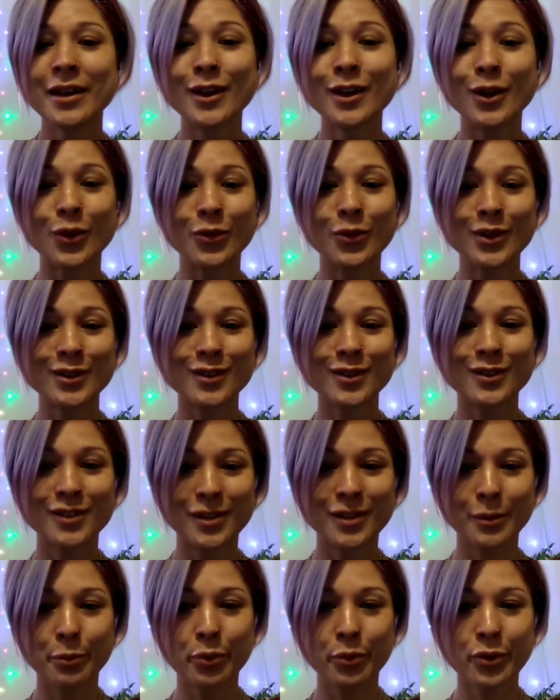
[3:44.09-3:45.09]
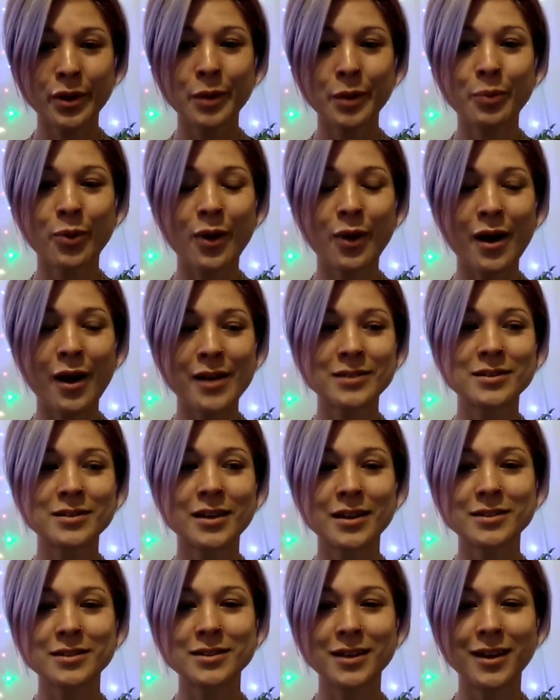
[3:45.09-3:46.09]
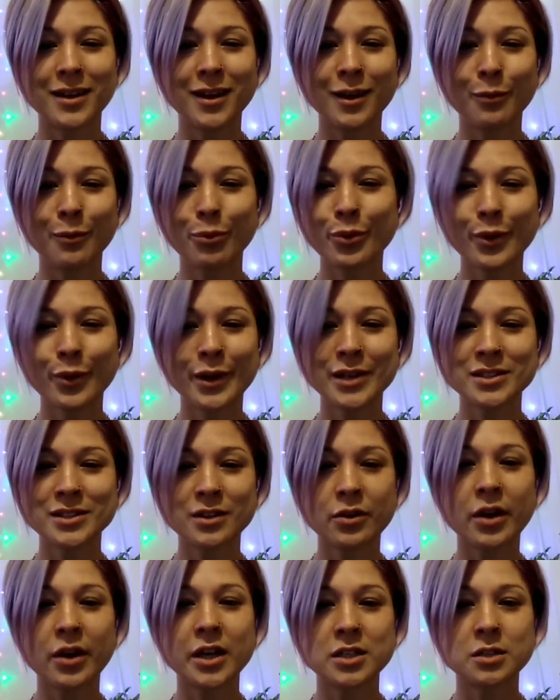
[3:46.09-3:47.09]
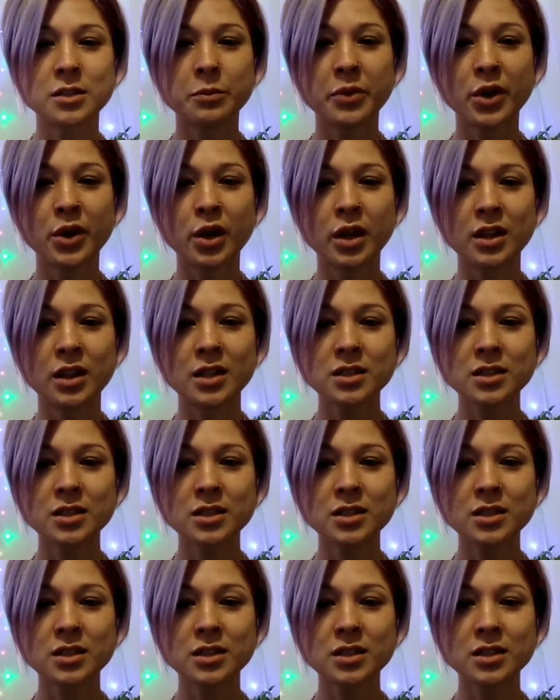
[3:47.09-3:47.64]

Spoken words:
you know, this is the pre-processing, pre-integration period.